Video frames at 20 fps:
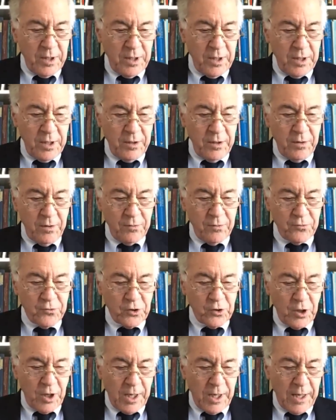In
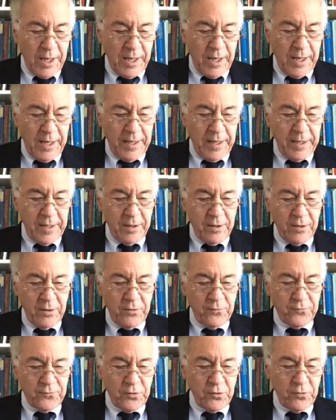July
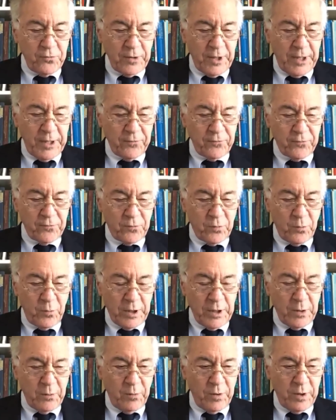of
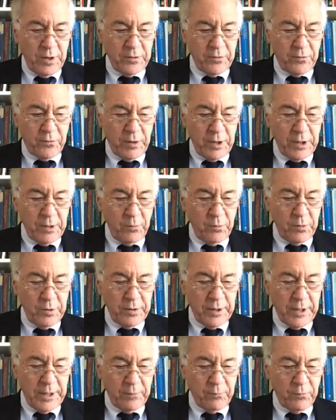2021, Greenwood
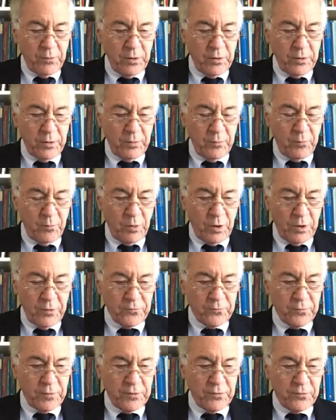and I wrote a Wall
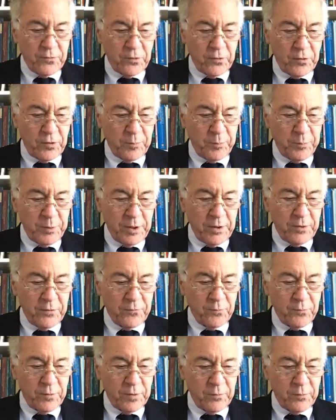Street Journal
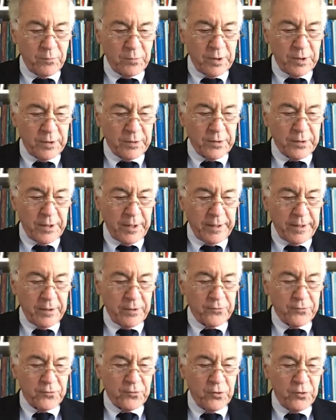piece
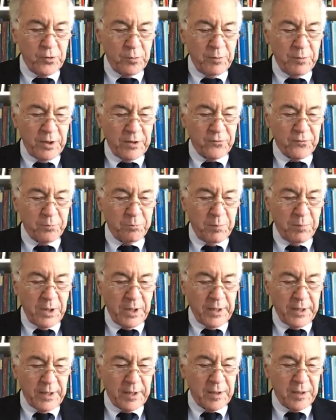entitled "Too Much
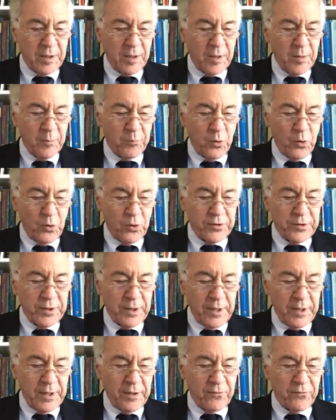Money
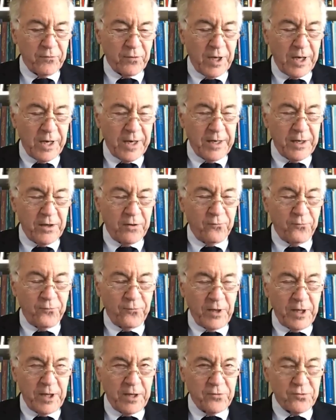Portends High
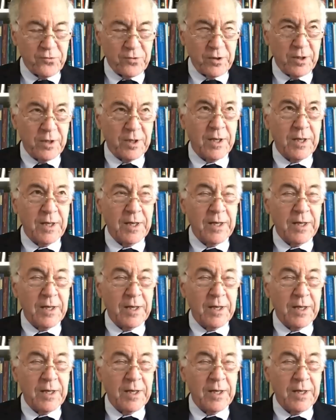Inflation."